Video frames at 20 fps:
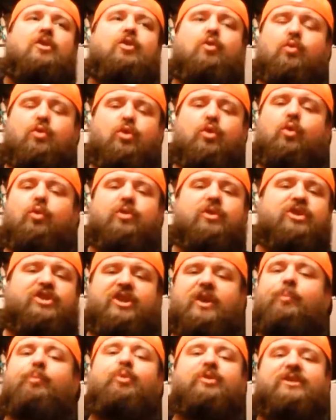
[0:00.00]
You knew the
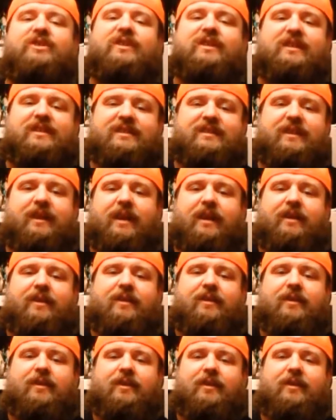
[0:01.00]
ship was going to
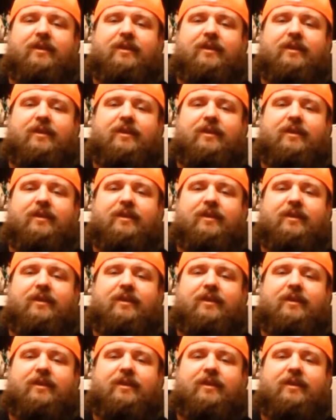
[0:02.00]
sink.